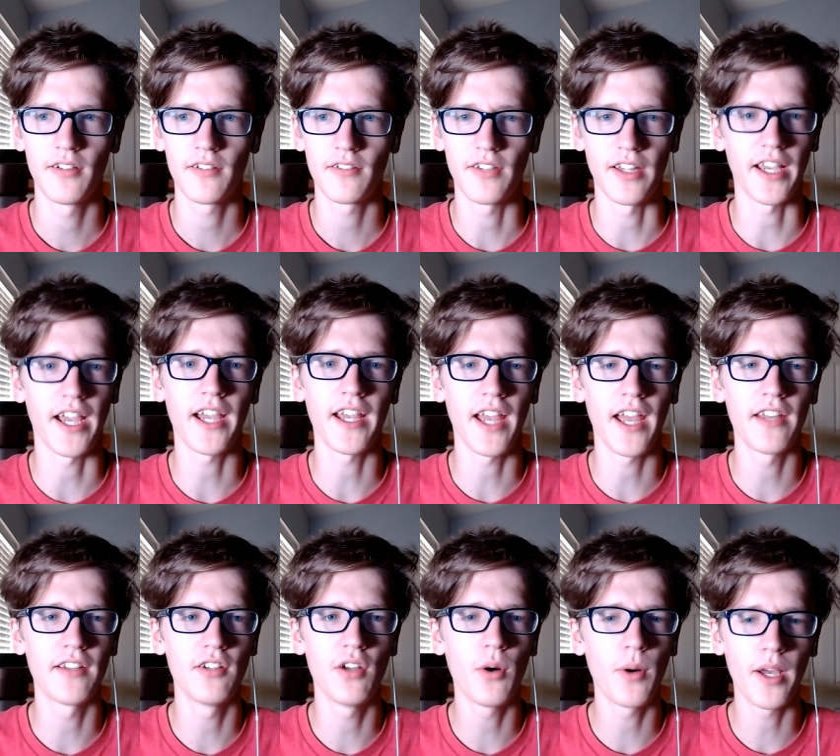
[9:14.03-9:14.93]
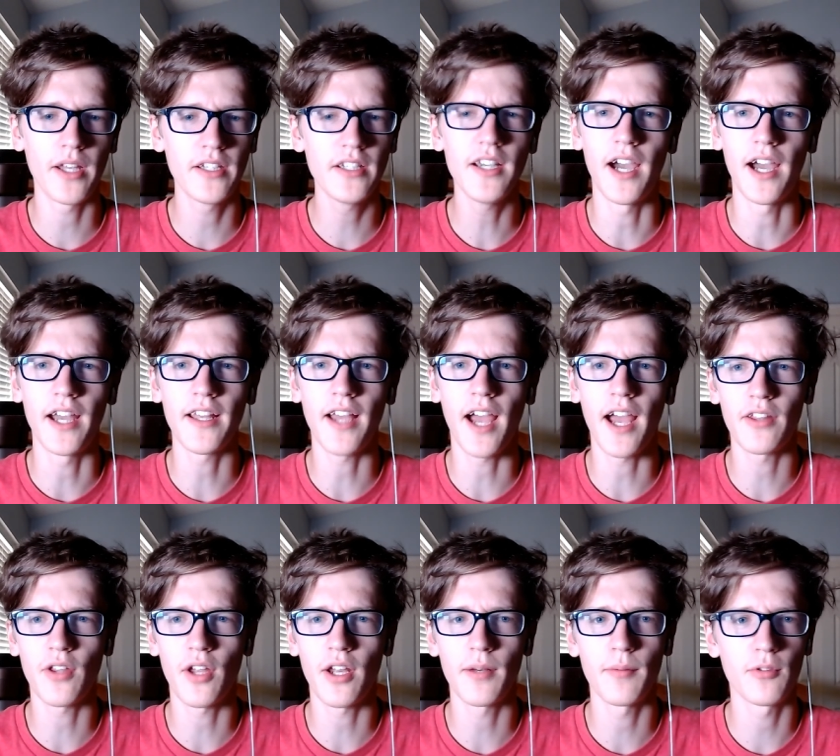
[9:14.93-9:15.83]
Like, I had no idea. I, I
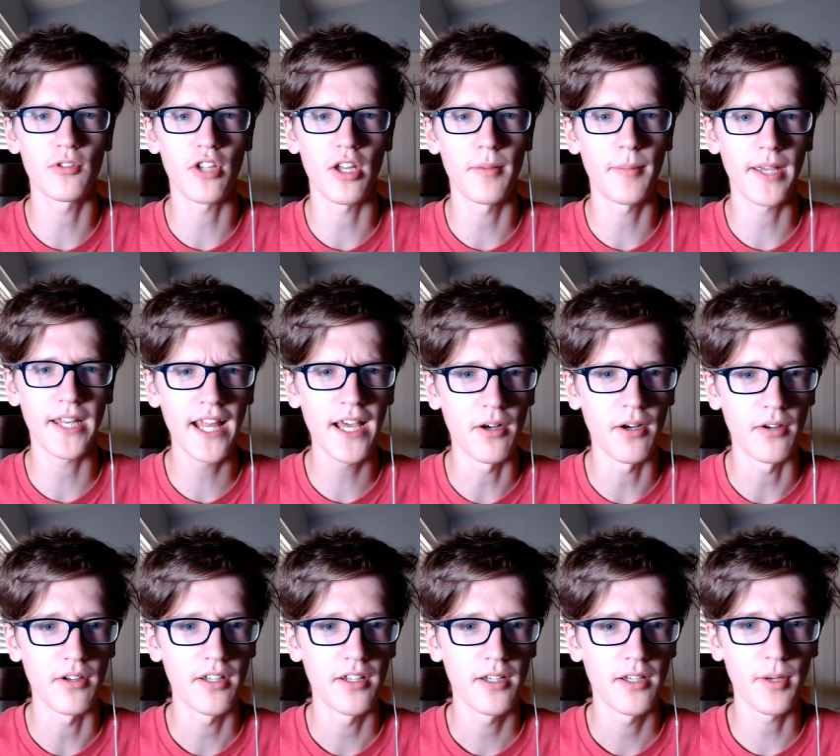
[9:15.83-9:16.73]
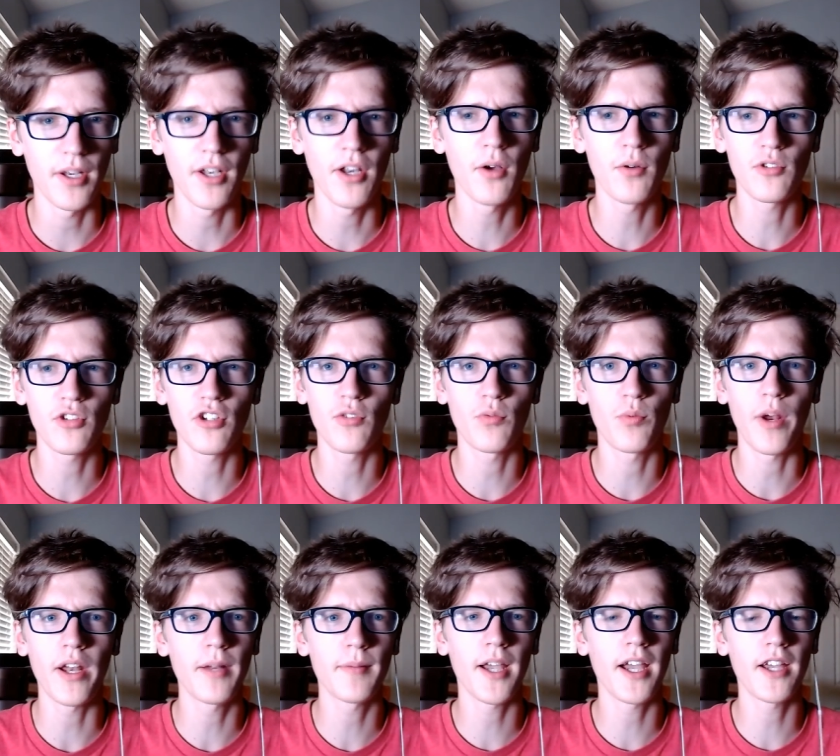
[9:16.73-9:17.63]
thought I was going to make it out. But no, these
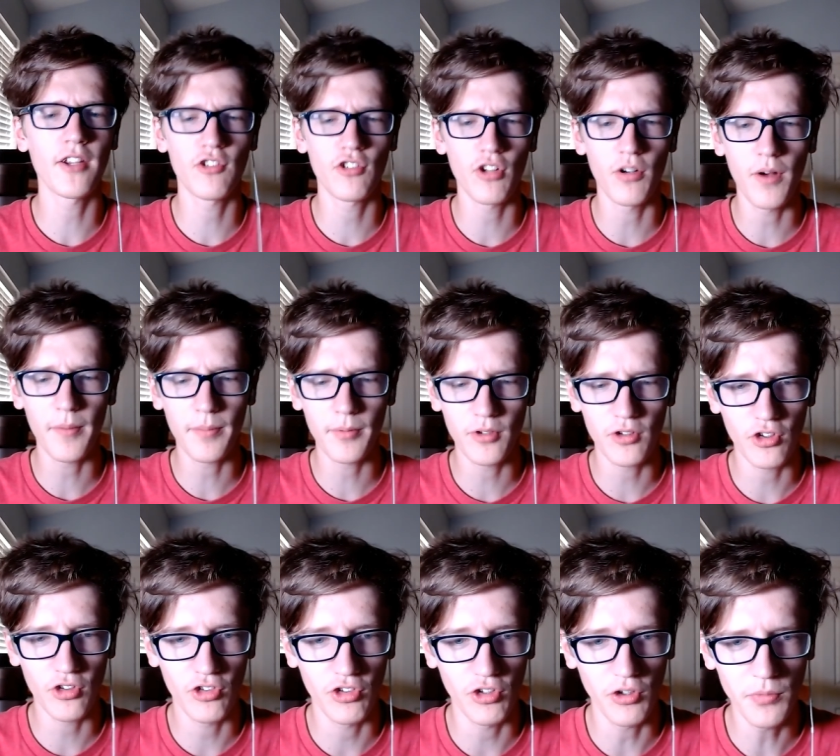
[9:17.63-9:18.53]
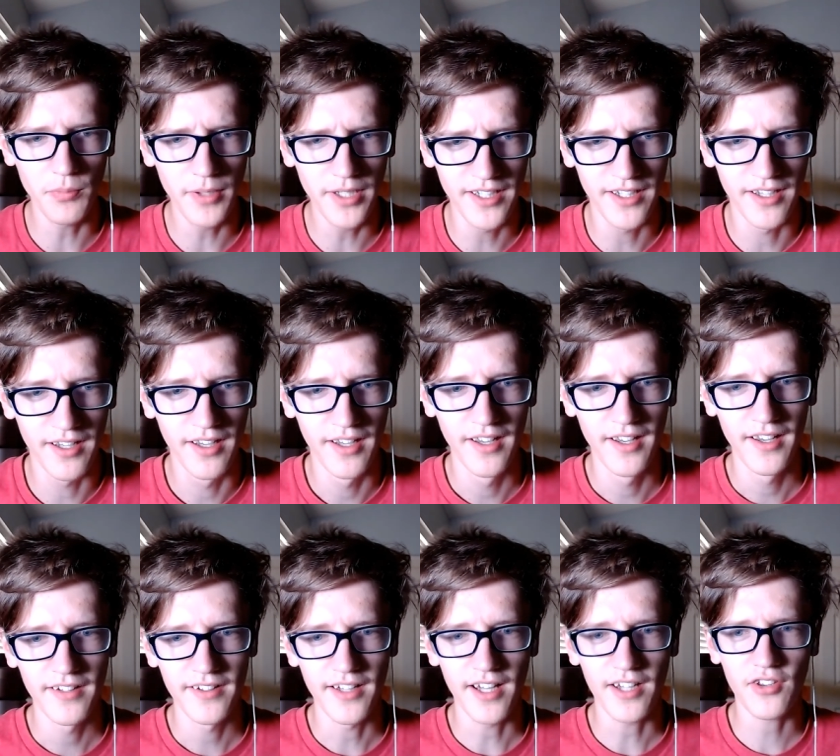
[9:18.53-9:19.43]
random guys show up and just shoot me.
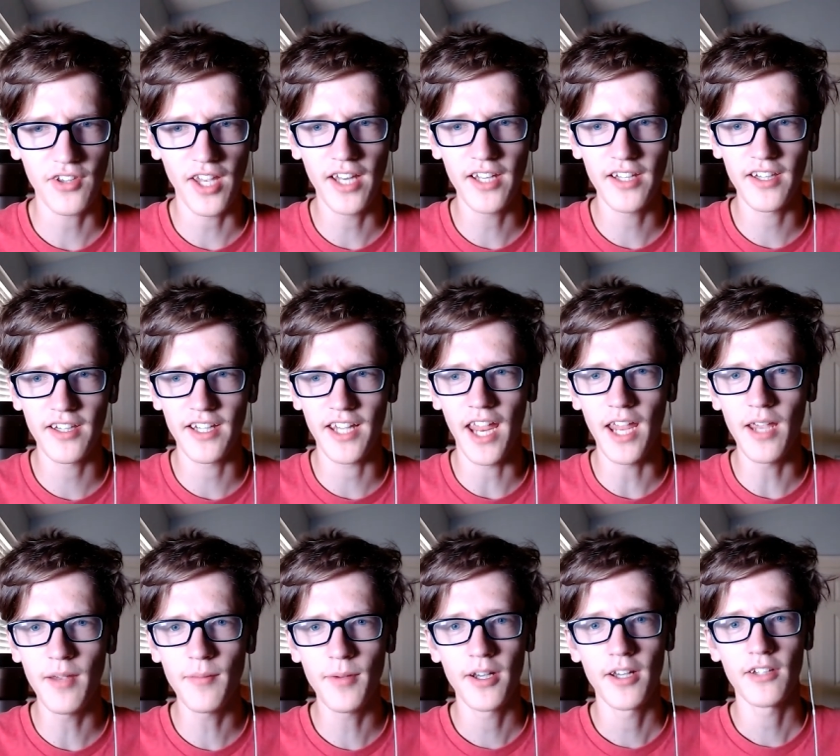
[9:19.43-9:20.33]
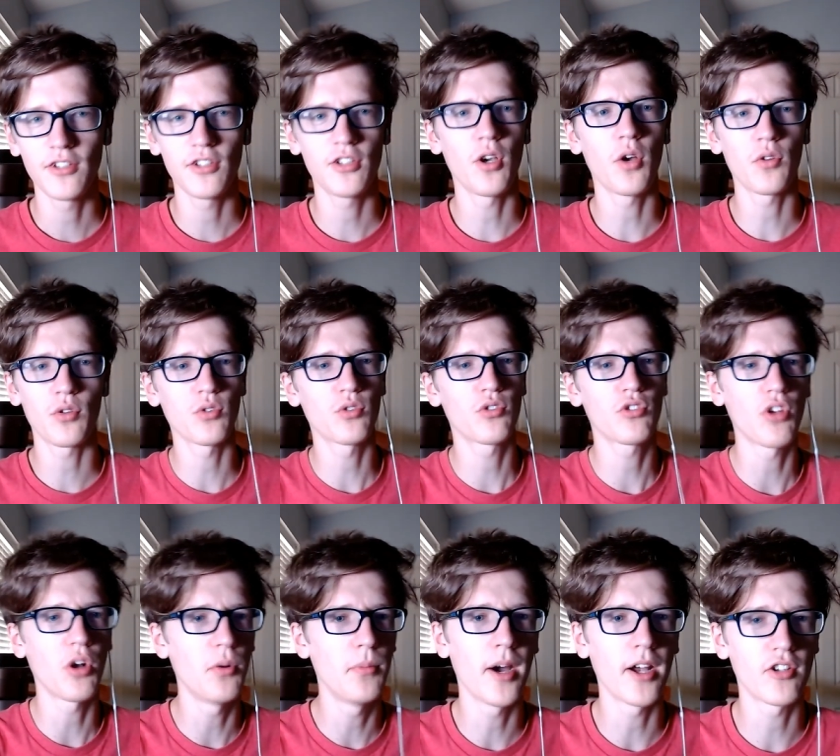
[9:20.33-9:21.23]
That's the end of the game. You go through
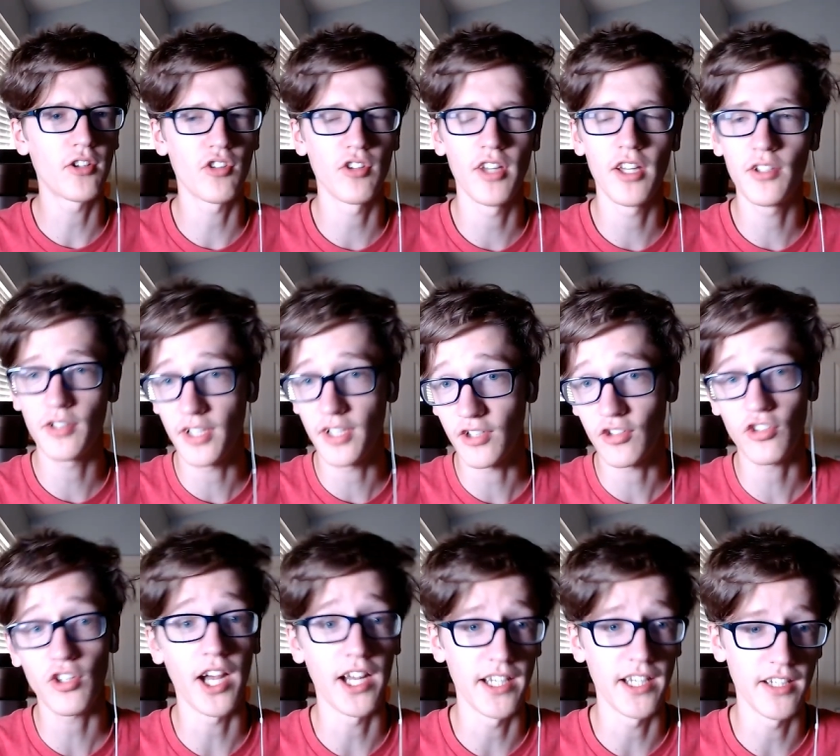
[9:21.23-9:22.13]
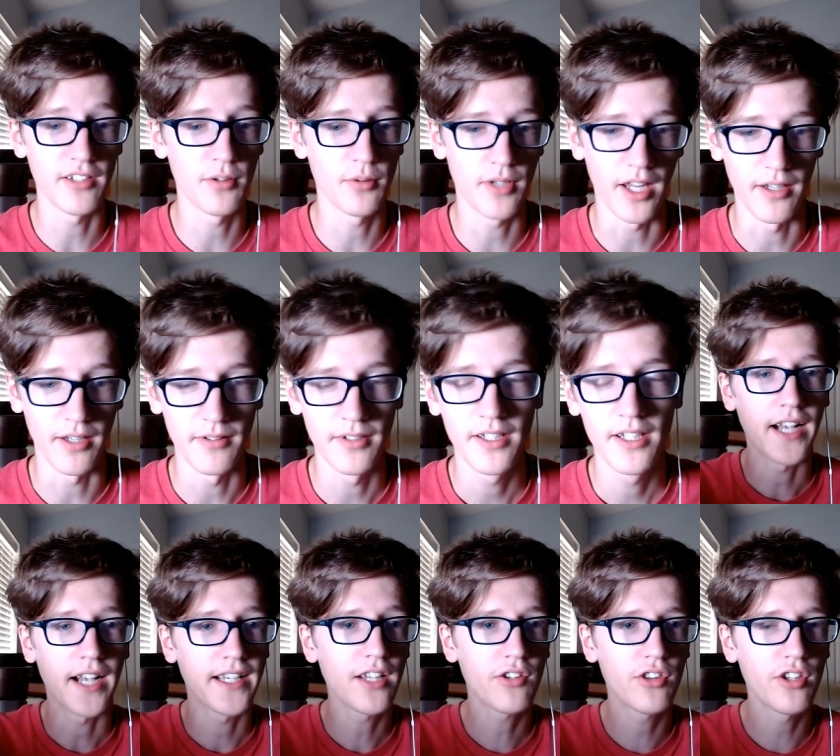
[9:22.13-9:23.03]
so much and then you get shot and you're dead. I
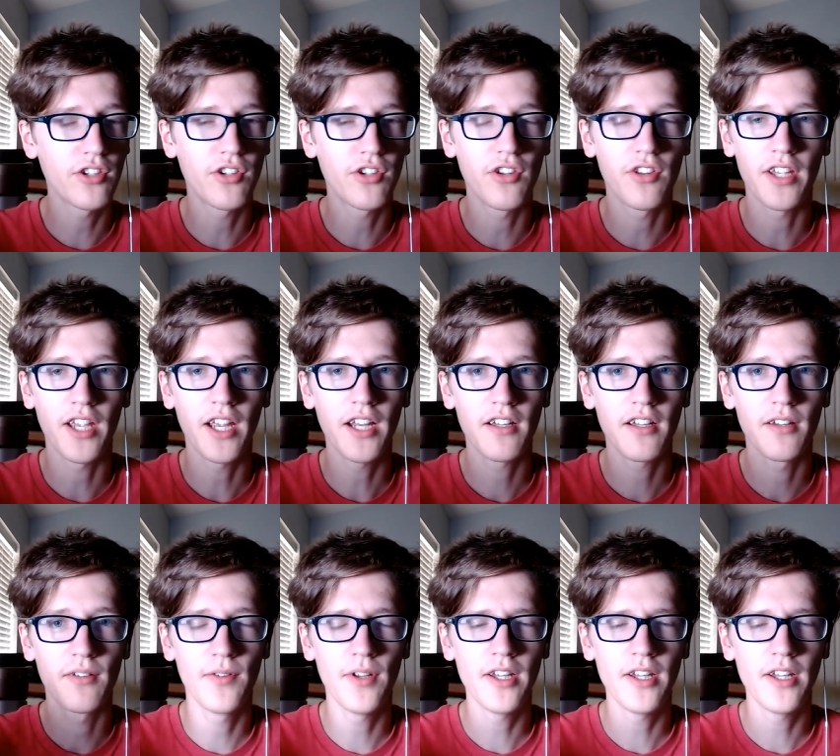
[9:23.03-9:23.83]
guess this is the end of the